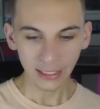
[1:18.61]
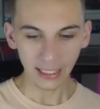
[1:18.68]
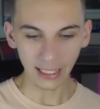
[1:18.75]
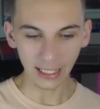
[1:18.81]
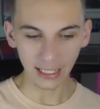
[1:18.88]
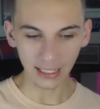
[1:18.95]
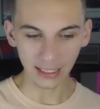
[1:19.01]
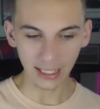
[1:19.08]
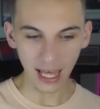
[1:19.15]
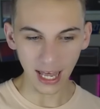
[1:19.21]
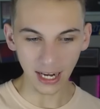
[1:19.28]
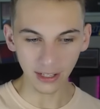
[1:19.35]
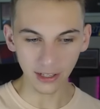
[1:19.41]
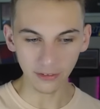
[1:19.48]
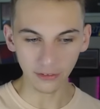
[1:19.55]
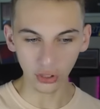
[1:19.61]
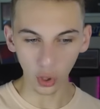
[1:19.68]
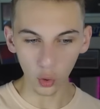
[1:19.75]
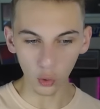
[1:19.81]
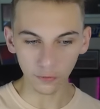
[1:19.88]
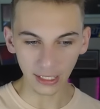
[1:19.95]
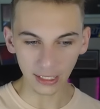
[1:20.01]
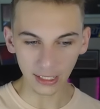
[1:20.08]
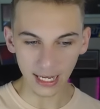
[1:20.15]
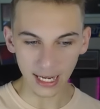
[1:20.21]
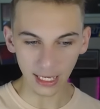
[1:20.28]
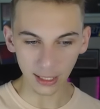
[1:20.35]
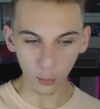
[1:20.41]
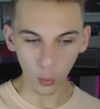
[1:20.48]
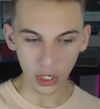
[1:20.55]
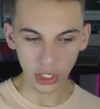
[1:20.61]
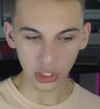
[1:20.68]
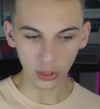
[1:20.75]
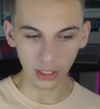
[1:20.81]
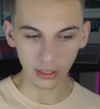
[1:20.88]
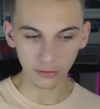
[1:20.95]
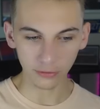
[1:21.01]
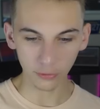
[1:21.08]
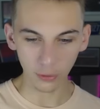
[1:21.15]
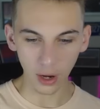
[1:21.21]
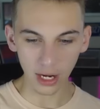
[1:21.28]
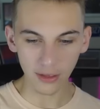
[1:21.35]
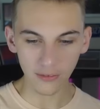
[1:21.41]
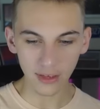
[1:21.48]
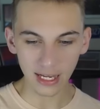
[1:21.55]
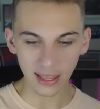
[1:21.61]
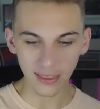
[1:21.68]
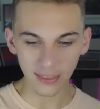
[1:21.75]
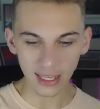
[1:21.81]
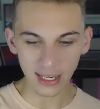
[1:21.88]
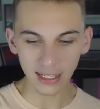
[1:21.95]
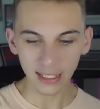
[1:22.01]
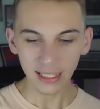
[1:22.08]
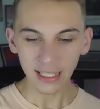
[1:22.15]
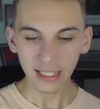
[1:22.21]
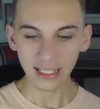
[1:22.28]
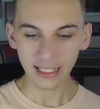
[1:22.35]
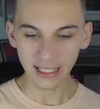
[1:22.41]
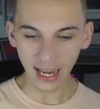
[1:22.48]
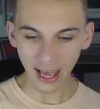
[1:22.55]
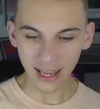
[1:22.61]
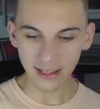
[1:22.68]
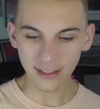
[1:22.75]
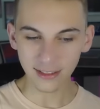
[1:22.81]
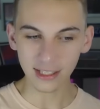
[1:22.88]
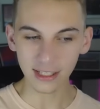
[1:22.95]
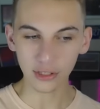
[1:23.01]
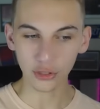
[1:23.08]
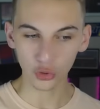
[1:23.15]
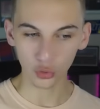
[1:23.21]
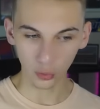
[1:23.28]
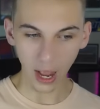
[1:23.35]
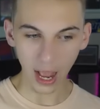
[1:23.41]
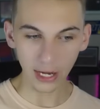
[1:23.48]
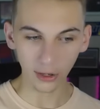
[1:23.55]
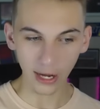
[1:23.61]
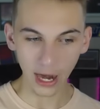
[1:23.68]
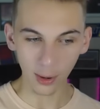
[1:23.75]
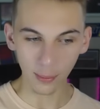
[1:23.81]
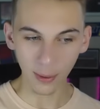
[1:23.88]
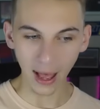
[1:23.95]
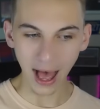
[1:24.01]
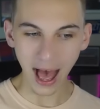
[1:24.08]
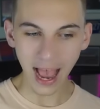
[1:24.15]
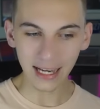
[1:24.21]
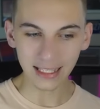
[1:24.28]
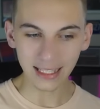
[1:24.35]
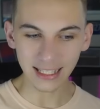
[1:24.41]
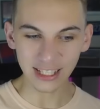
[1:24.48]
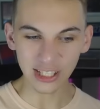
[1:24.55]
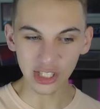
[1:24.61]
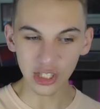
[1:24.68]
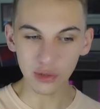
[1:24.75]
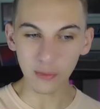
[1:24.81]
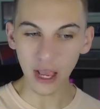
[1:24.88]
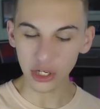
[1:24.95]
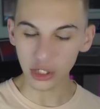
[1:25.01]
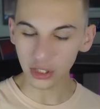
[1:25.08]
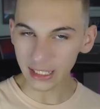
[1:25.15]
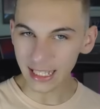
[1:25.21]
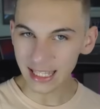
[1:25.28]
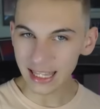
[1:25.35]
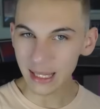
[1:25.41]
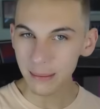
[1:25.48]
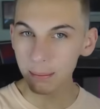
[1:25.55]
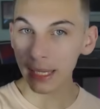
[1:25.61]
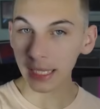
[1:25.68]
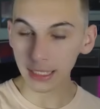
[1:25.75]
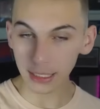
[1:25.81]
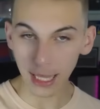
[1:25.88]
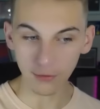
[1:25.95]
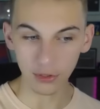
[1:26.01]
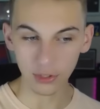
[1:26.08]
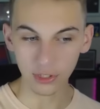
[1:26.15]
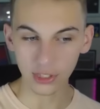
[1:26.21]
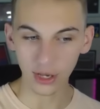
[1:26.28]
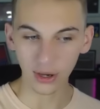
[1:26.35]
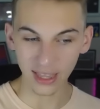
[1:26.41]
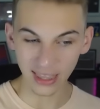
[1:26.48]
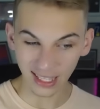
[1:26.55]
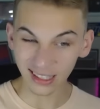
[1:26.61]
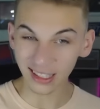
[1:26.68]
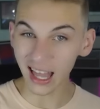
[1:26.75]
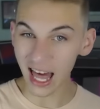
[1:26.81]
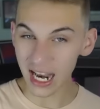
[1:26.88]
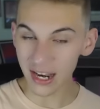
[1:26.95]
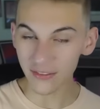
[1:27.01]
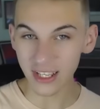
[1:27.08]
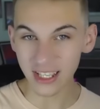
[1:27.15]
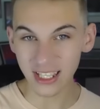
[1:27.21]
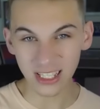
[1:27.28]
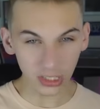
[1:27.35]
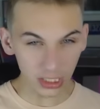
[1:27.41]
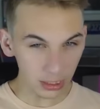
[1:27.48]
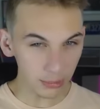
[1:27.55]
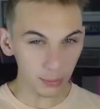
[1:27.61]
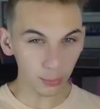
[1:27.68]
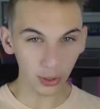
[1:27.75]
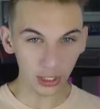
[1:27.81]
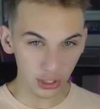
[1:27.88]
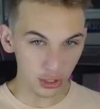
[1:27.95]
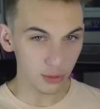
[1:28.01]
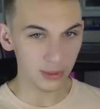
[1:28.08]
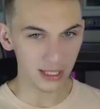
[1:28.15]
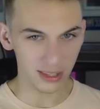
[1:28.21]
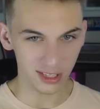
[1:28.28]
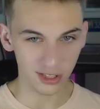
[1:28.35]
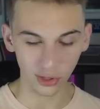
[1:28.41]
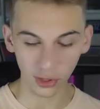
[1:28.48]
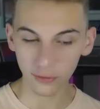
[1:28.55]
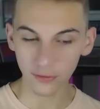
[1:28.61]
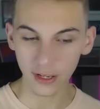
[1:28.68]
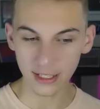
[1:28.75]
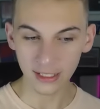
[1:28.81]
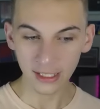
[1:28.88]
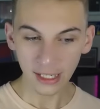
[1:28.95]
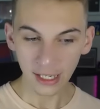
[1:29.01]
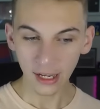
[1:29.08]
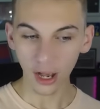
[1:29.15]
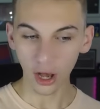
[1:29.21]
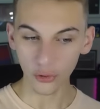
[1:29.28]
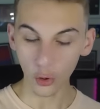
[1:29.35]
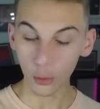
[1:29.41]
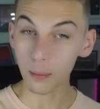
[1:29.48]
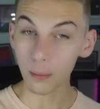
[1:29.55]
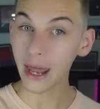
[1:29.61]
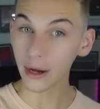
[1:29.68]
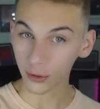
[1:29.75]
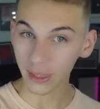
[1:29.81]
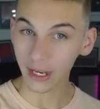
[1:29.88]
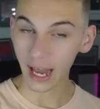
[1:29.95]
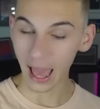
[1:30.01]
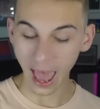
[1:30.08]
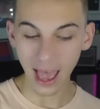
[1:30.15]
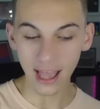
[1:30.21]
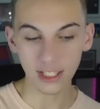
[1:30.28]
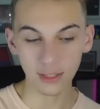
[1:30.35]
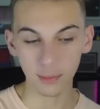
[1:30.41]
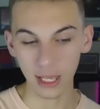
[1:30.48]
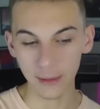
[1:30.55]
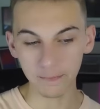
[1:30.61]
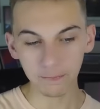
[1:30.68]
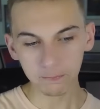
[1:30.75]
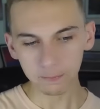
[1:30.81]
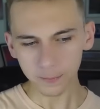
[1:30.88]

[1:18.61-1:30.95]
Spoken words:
a lot of Gulf and Atlantic moisture in front of it and then nice and drier air behind it, especially in the mid-levels. So I think a lot of us still going to be pretty humid at the surface, although better than it has been.